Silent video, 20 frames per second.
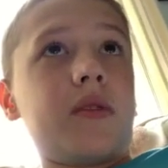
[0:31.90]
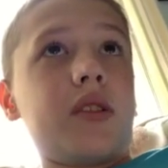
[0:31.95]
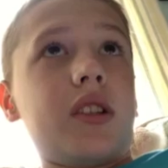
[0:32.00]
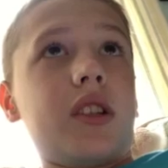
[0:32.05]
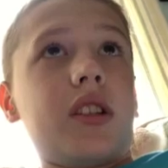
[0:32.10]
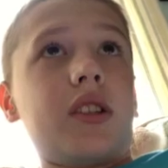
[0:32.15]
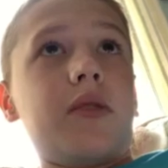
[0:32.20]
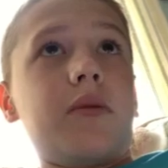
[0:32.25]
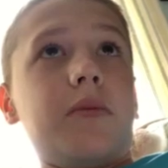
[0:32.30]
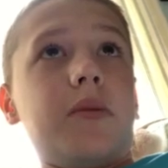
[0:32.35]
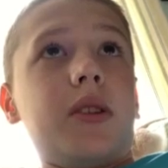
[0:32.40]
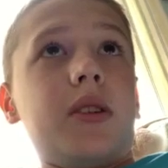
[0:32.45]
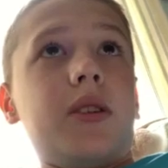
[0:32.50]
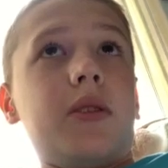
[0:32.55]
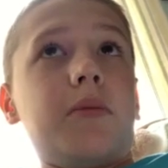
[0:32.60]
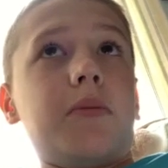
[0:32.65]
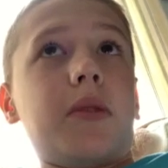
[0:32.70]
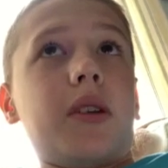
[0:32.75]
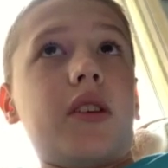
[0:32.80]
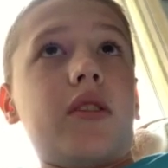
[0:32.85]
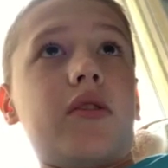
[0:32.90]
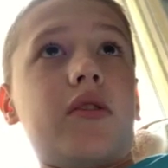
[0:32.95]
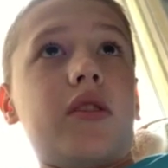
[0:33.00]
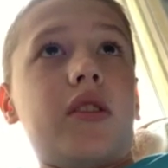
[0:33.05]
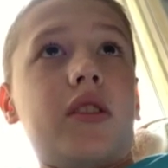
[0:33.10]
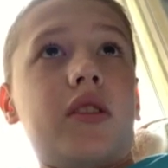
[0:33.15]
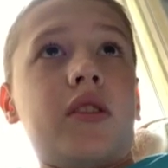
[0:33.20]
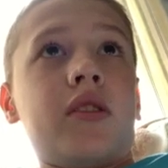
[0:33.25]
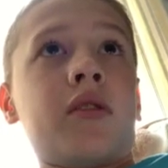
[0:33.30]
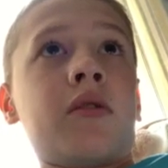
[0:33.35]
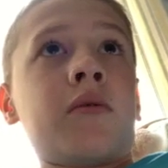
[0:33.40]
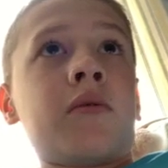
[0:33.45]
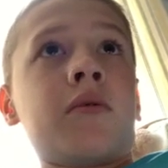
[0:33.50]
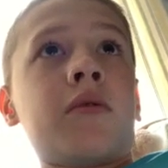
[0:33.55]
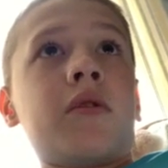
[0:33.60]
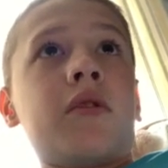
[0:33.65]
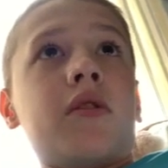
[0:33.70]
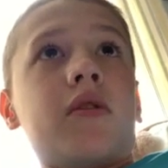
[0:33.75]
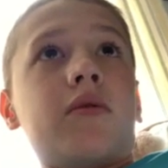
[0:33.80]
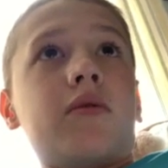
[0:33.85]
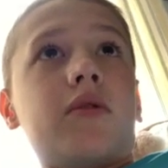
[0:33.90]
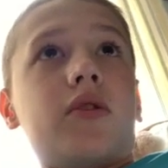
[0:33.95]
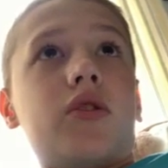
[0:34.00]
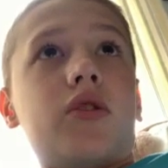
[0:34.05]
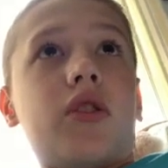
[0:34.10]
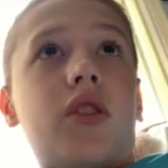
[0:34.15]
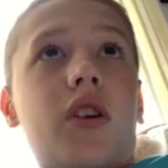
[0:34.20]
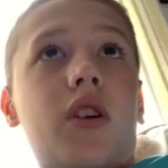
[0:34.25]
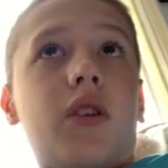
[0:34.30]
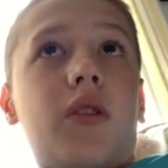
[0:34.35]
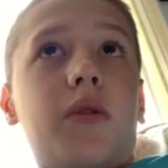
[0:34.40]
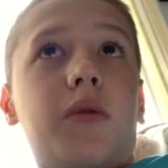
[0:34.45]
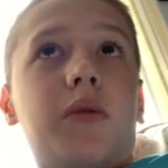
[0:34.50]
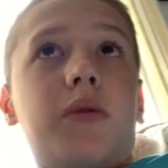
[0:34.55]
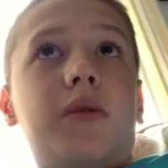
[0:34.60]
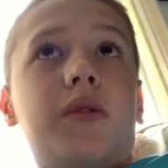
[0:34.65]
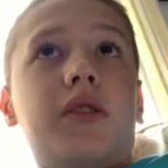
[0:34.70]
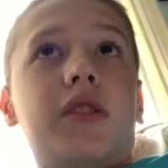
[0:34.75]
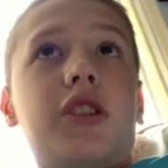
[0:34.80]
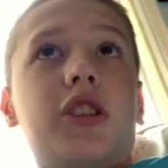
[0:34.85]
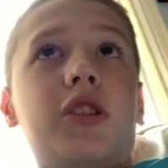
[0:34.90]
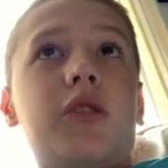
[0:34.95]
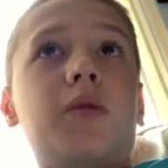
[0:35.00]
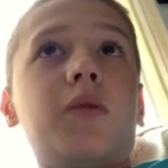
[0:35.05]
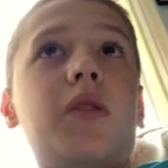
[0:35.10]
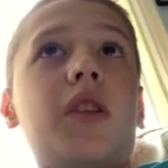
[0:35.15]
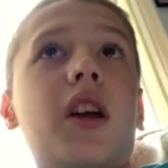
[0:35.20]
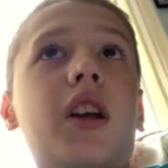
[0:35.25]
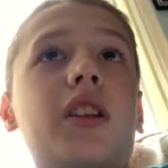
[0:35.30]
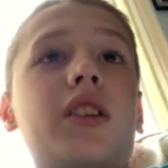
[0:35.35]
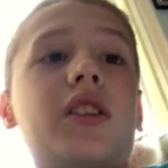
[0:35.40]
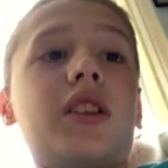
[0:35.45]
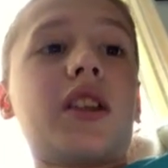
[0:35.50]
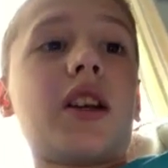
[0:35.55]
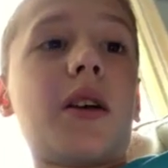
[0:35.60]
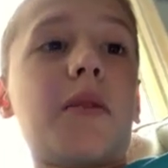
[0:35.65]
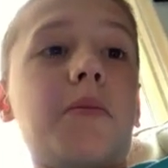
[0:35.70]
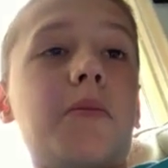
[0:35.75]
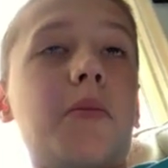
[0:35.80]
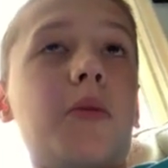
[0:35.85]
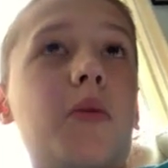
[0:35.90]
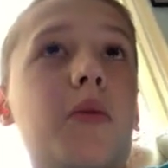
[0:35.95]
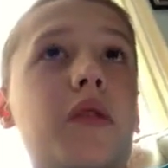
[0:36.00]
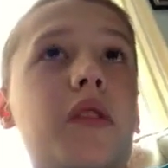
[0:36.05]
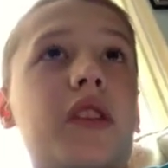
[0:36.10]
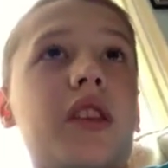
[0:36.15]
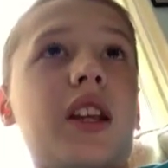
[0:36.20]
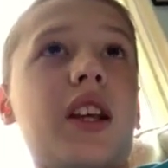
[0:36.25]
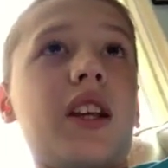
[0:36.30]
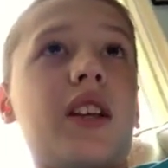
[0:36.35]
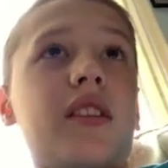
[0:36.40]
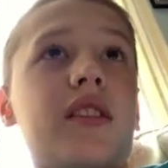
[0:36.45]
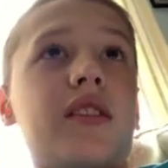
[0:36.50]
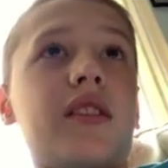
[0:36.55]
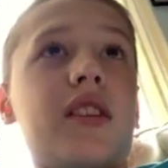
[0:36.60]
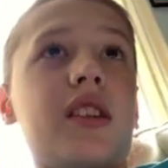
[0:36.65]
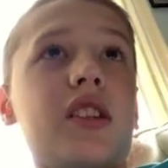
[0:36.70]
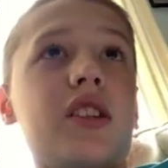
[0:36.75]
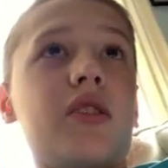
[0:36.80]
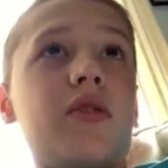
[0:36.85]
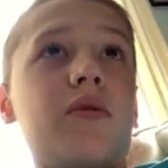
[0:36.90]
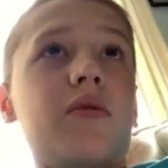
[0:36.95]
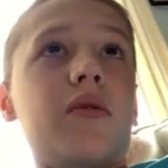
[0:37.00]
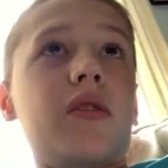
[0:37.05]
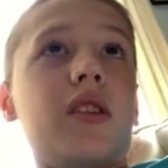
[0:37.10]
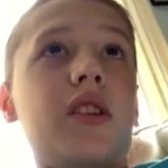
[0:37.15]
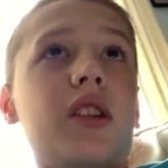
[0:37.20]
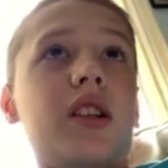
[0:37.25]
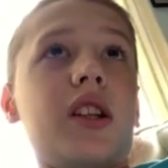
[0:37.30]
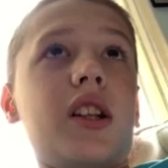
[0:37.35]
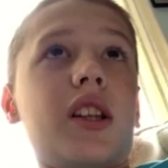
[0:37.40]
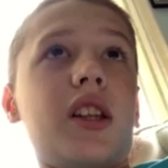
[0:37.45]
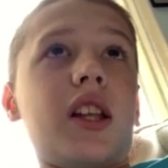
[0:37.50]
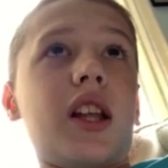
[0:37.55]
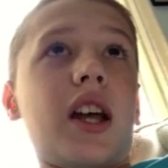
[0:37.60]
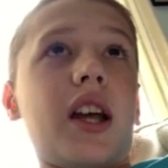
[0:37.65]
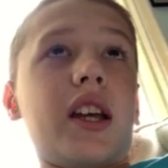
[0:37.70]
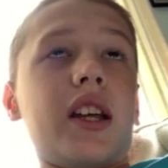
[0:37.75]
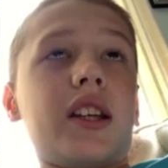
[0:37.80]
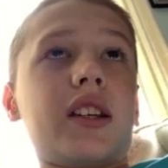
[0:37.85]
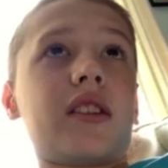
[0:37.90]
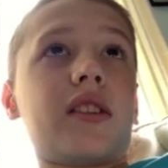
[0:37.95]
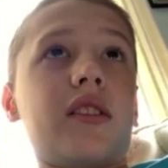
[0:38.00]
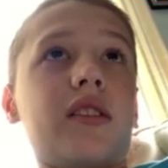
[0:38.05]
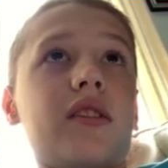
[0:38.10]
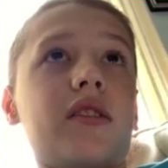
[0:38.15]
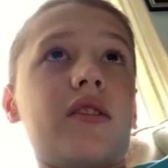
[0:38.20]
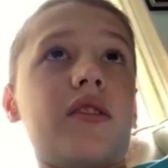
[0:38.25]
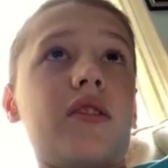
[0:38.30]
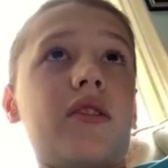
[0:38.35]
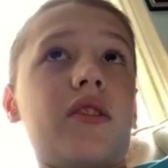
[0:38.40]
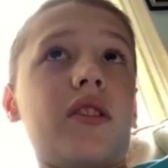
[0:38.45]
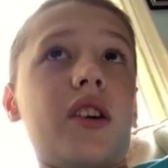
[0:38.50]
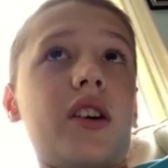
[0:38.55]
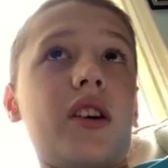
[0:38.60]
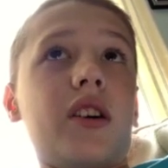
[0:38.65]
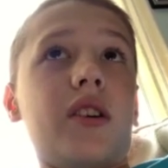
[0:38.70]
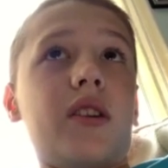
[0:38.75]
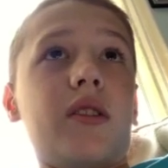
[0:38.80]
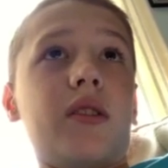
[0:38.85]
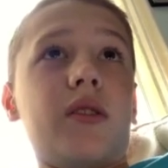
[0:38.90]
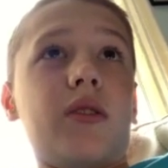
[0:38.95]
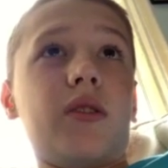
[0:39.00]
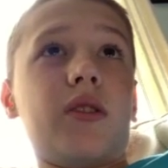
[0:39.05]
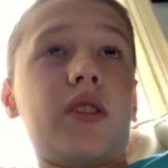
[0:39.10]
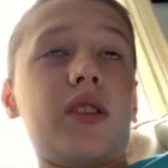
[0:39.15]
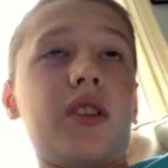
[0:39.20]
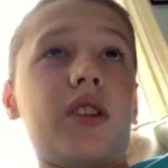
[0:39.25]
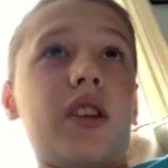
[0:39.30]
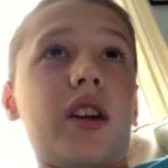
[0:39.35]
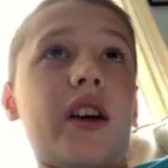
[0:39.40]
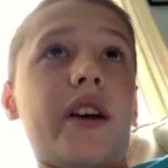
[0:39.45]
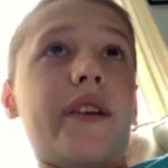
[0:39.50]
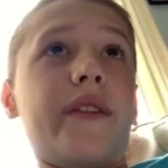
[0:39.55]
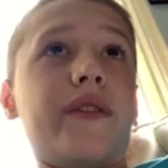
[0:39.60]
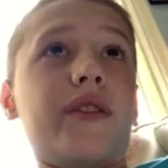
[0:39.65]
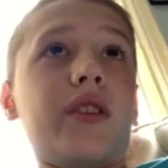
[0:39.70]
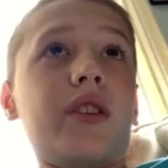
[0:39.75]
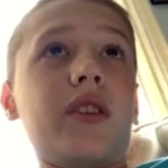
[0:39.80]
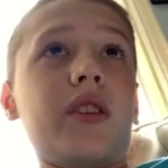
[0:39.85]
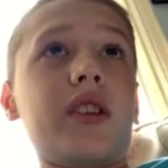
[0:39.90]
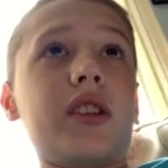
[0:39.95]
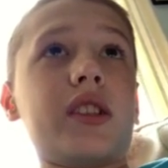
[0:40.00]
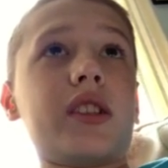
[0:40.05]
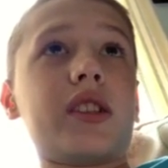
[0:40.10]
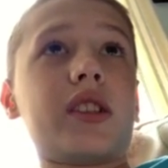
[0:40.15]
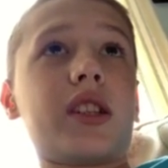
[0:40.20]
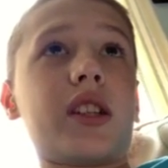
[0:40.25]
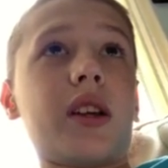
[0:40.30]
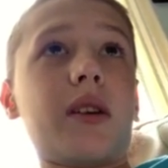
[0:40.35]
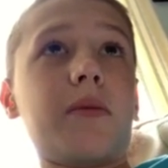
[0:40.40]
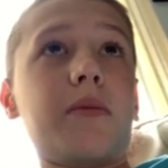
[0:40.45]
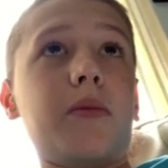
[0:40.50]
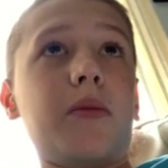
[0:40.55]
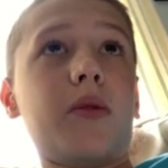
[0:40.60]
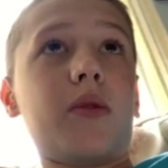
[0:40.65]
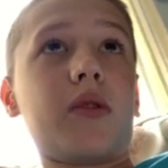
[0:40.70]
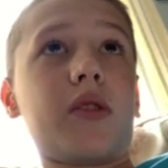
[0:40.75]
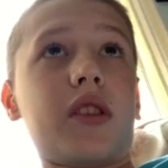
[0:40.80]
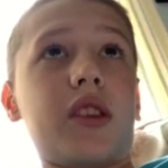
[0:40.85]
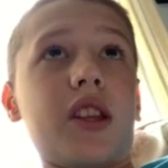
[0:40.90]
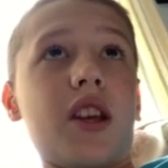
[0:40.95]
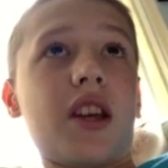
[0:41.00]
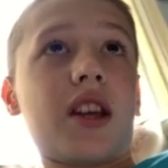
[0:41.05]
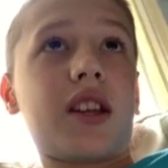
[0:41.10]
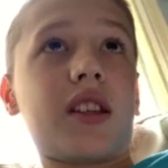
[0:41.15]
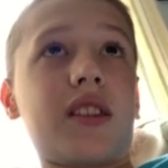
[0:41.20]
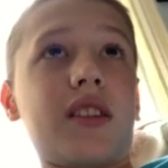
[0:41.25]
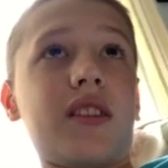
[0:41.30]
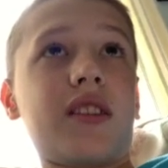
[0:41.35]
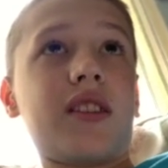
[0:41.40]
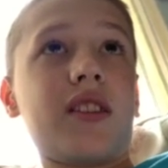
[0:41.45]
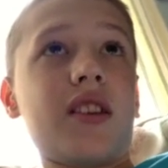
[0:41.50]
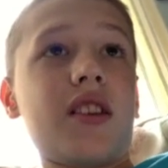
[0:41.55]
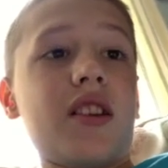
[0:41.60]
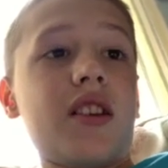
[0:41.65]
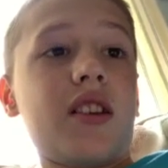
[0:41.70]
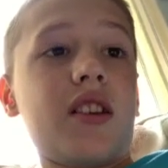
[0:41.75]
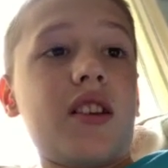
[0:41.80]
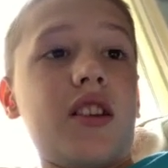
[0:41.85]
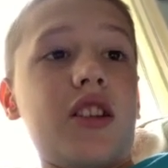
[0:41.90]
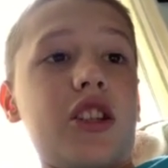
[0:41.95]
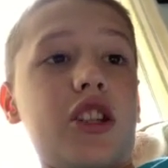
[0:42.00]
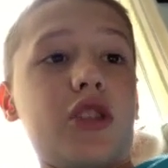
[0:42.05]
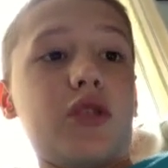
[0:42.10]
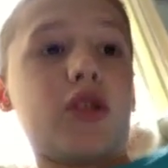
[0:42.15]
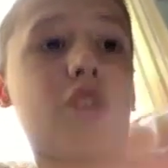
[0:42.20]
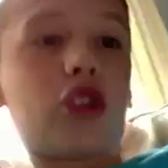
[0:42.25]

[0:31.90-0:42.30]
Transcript: it's me, Mason. So, you like to get more things that you really like. So, if you like to get more things, you